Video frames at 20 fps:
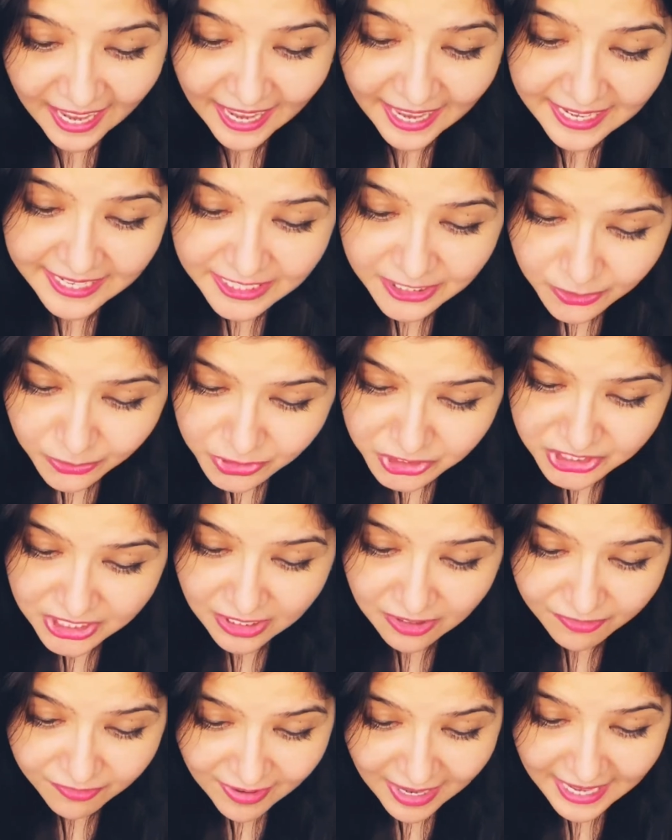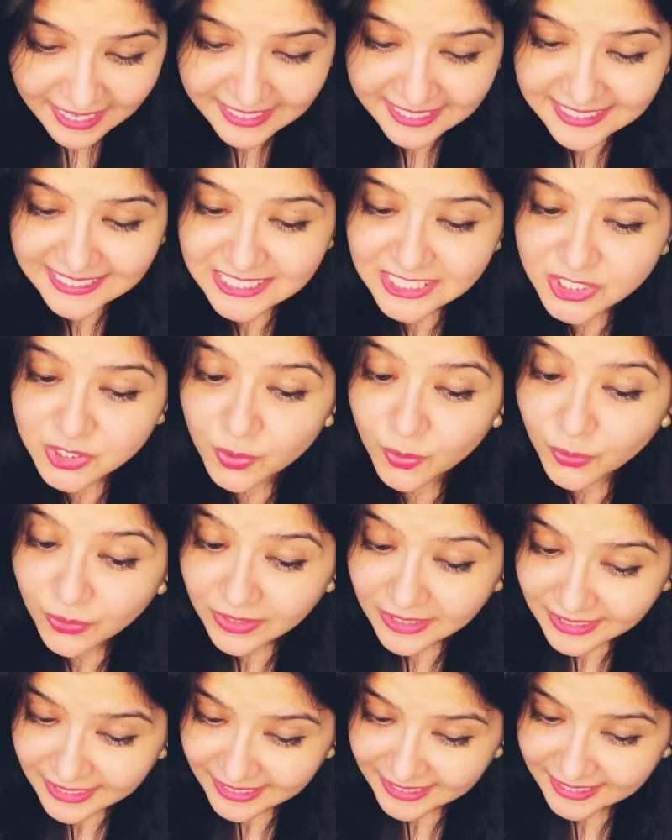and you shall find it is
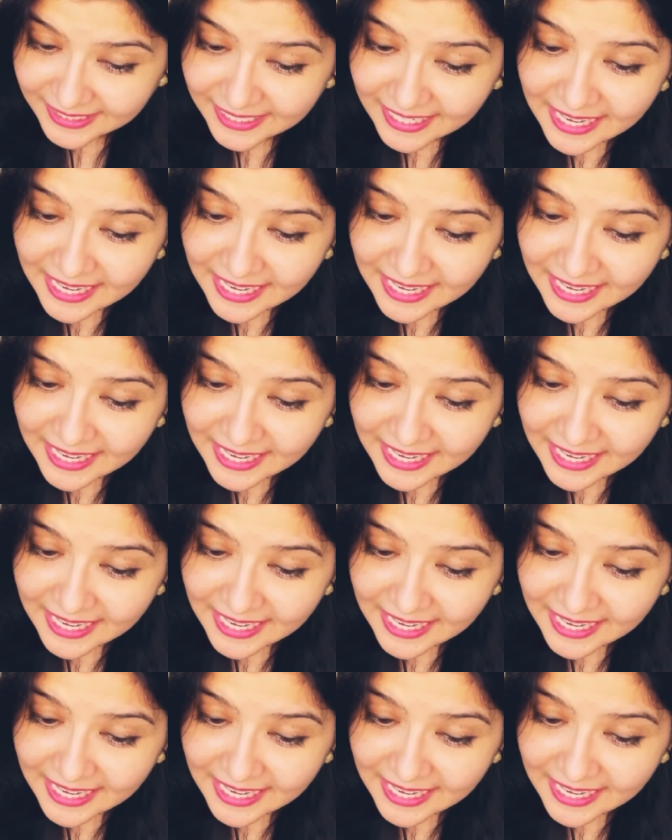only